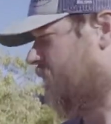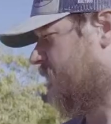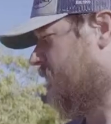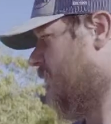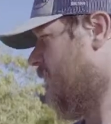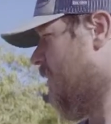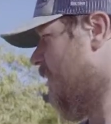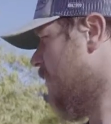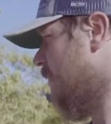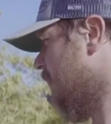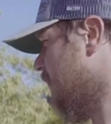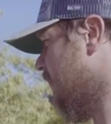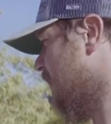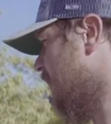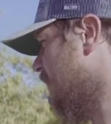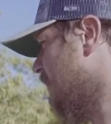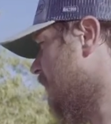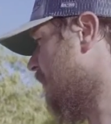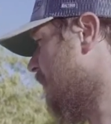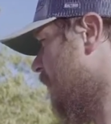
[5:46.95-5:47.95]
so Geico
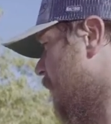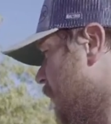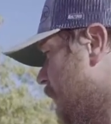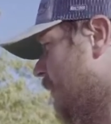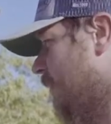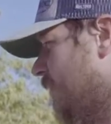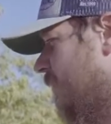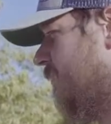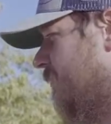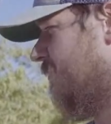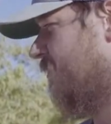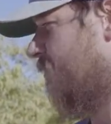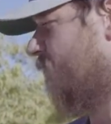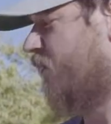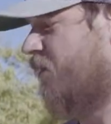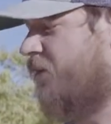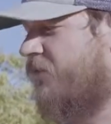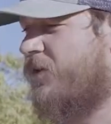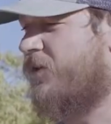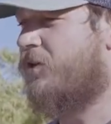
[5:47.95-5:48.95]
said that it was going to be
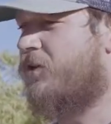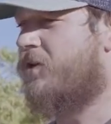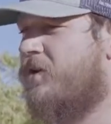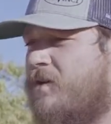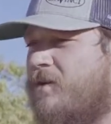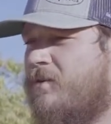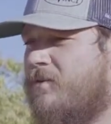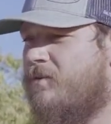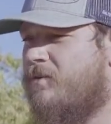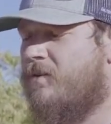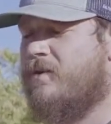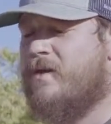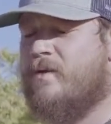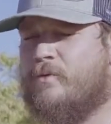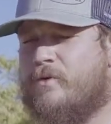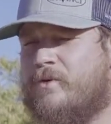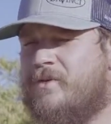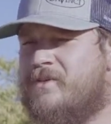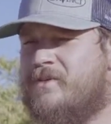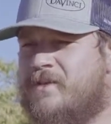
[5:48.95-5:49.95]
a very
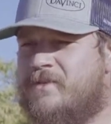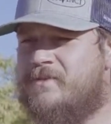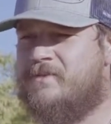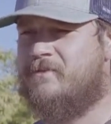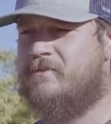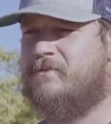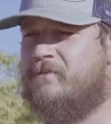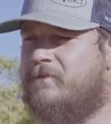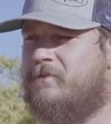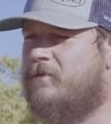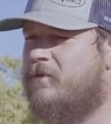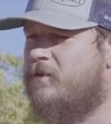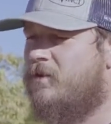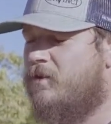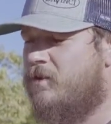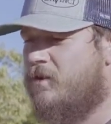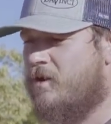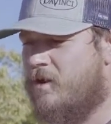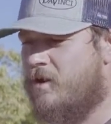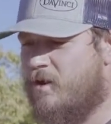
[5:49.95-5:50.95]
labor-intensive
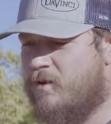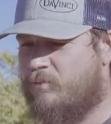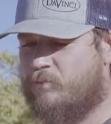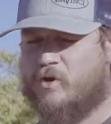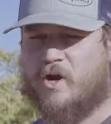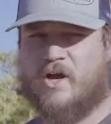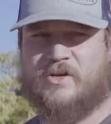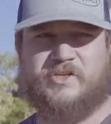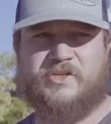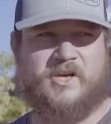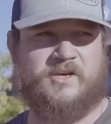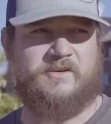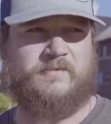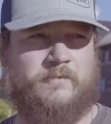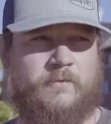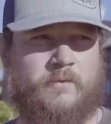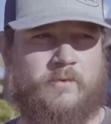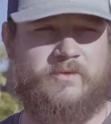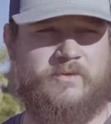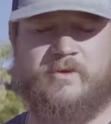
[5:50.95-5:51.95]
project
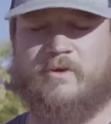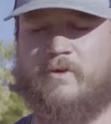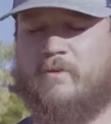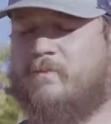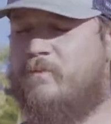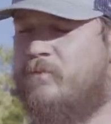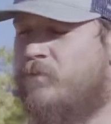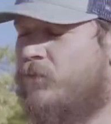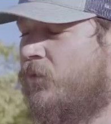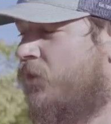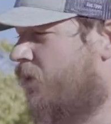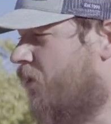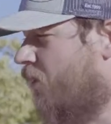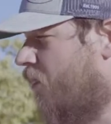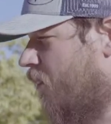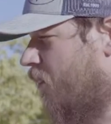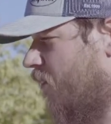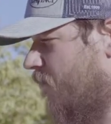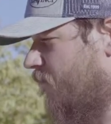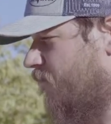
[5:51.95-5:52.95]
for them.
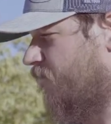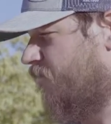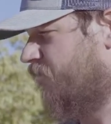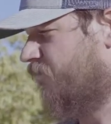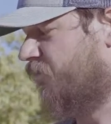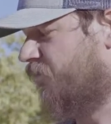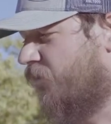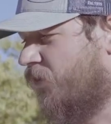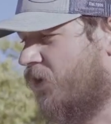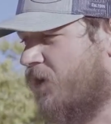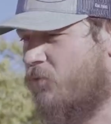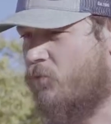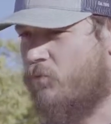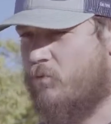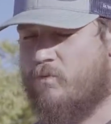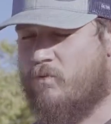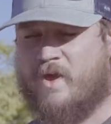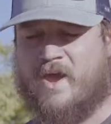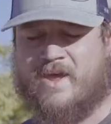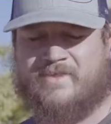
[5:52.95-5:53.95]

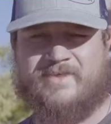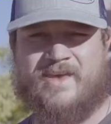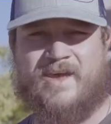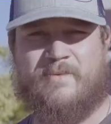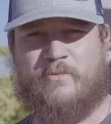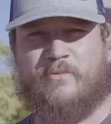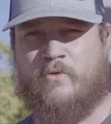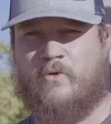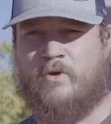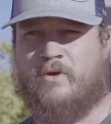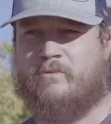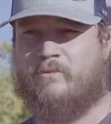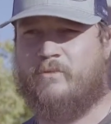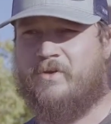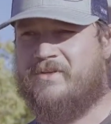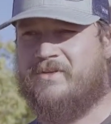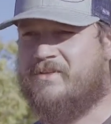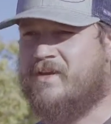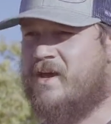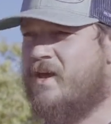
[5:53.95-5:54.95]
At that point, we
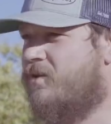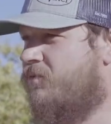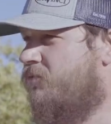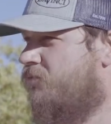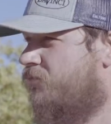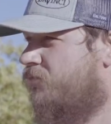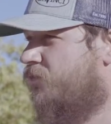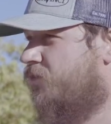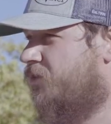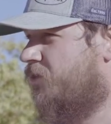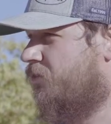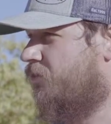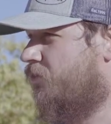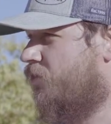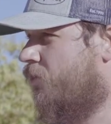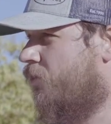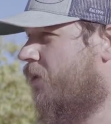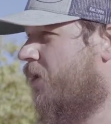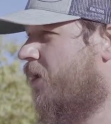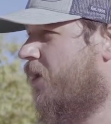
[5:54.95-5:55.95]
decided to
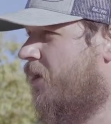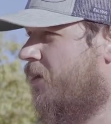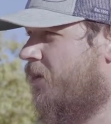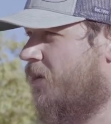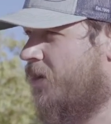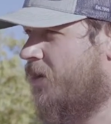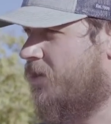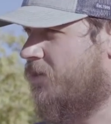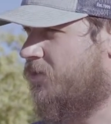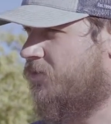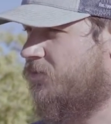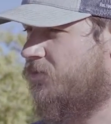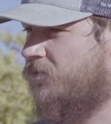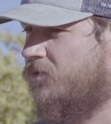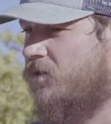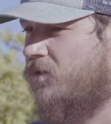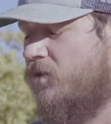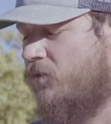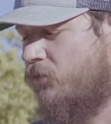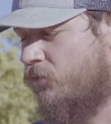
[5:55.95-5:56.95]
go ahead and
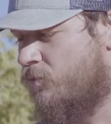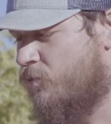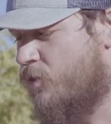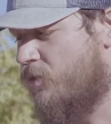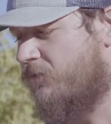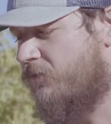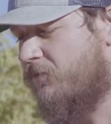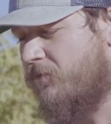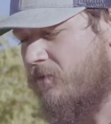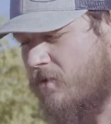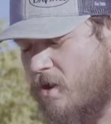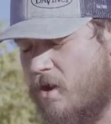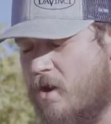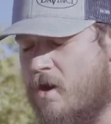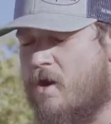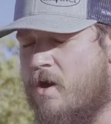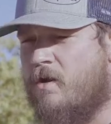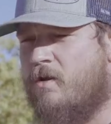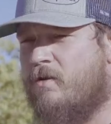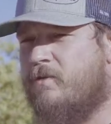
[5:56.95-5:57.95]
remove
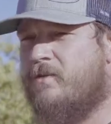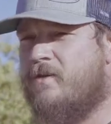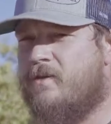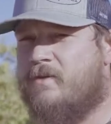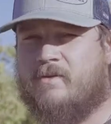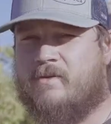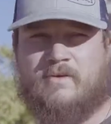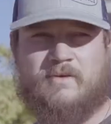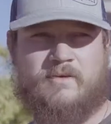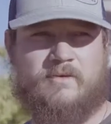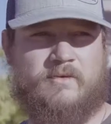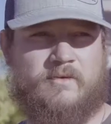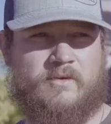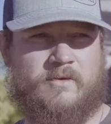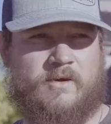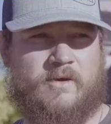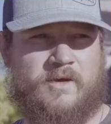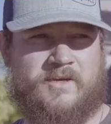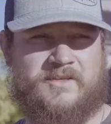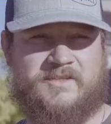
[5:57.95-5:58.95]
all the
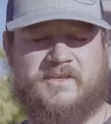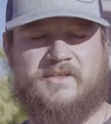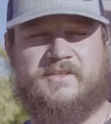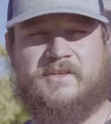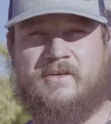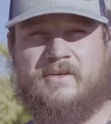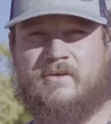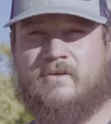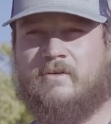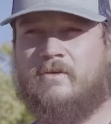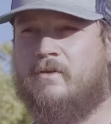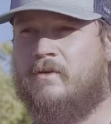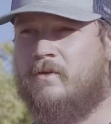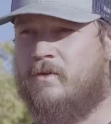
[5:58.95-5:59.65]
existing